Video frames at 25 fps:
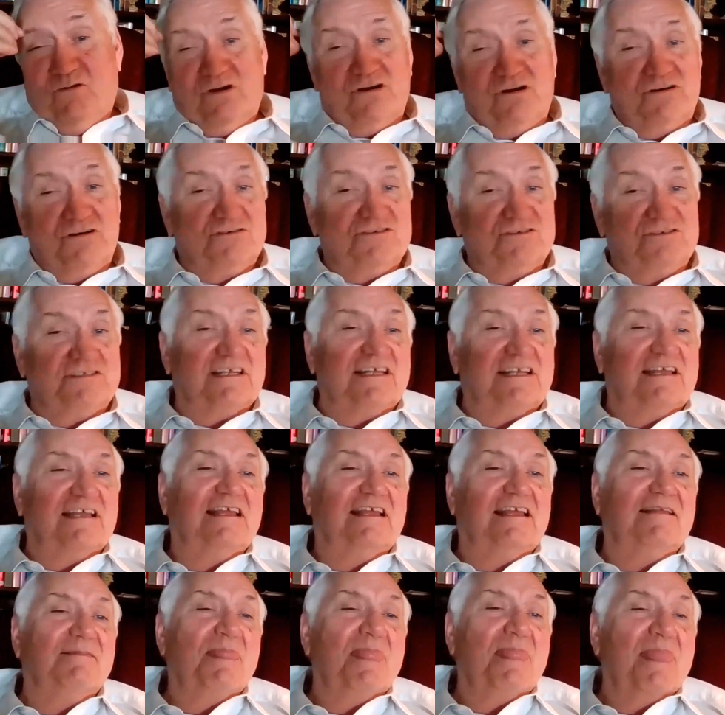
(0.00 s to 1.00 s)
words
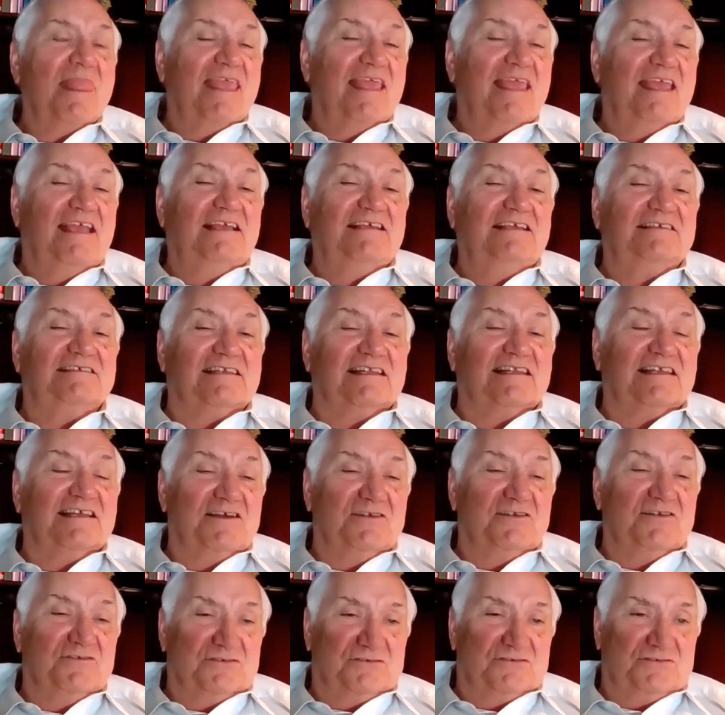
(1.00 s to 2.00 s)

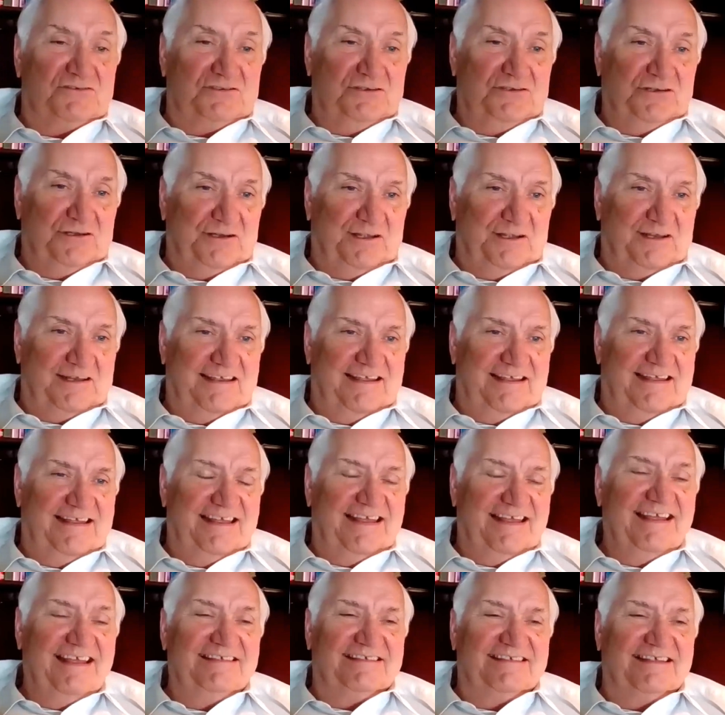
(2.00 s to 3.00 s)
easily understood.
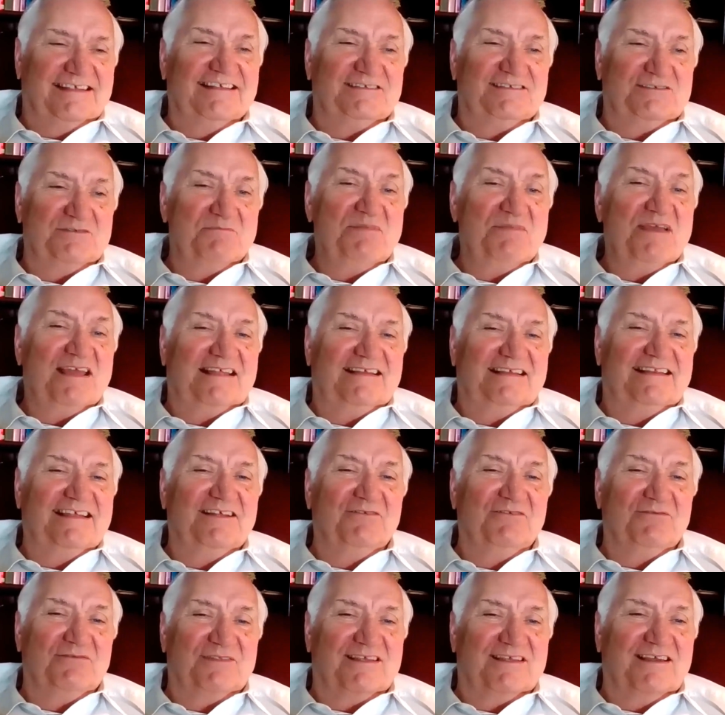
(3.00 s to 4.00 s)
It's a big
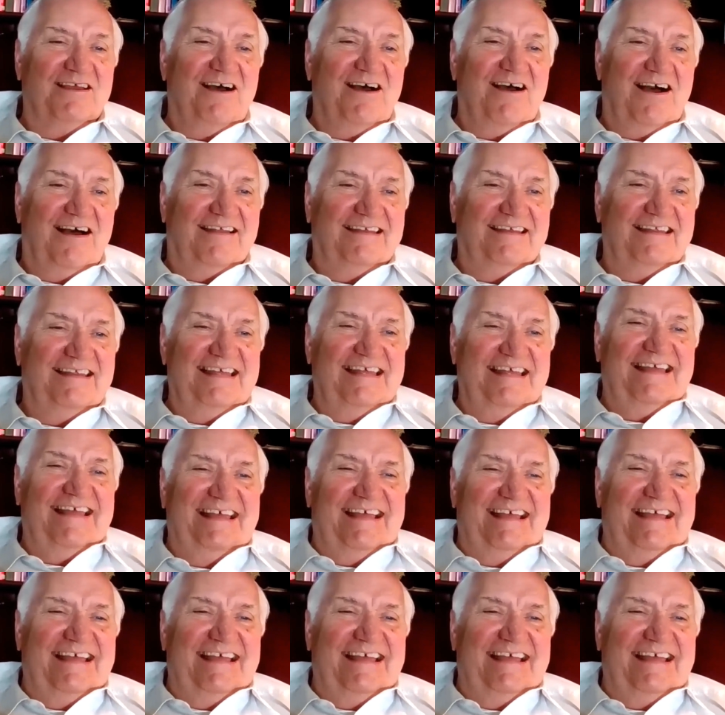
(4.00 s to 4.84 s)
deal with God.